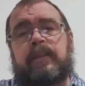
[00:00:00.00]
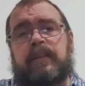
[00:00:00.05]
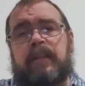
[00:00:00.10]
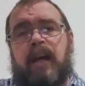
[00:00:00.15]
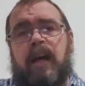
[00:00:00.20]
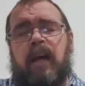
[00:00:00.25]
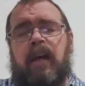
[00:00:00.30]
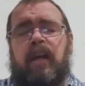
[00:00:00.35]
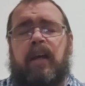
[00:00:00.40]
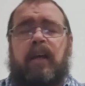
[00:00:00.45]

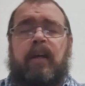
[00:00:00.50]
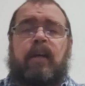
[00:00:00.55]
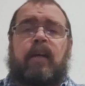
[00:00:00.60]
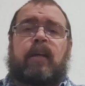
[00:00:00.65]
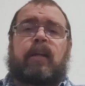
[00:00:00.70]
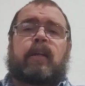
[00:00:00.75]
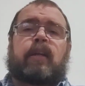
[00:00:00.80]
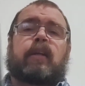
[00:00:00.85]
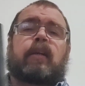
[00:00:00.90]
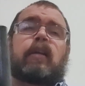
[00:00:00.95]
duck
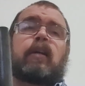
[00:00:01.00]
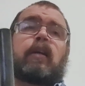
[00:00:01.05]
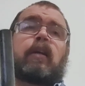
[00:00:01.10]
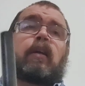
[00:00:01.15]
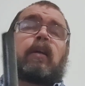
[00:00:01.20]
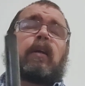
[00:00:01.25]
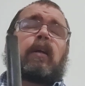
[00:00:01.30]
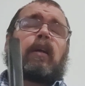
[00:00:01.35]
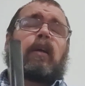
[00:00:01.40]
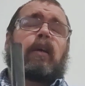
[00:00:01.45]
hunting,
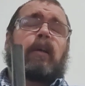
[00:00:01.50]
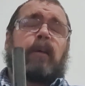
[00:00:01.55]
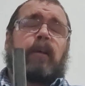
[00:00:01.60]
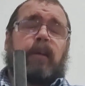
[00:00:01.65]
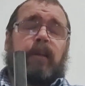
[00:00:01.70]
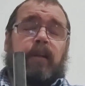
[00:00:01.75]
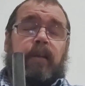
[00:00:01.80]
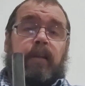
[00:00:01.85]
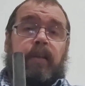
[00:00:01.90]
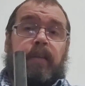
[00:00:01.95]

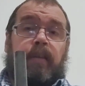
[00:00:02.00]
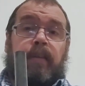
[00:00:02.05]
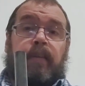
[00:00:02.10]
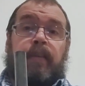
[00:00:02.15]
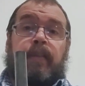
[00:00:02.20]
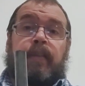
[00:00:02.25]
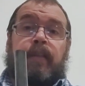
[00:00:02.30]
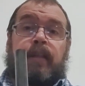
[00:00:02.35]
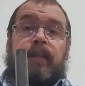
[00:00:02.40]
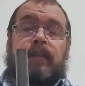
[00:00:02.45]

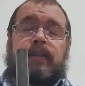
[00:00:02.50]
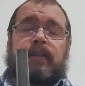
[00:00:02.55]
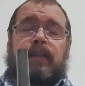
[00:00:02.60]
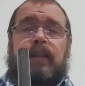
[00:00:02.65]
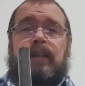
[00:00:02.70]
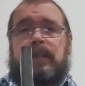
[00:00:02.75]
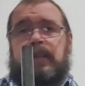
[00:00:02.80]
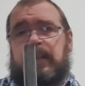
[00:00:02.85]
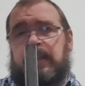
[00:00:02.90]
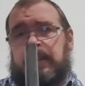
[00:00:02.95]
things
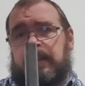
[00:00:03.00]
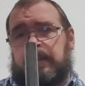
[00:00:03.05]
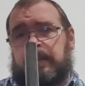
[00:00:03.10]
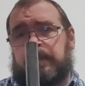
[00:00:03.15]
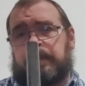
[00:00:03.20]
like that.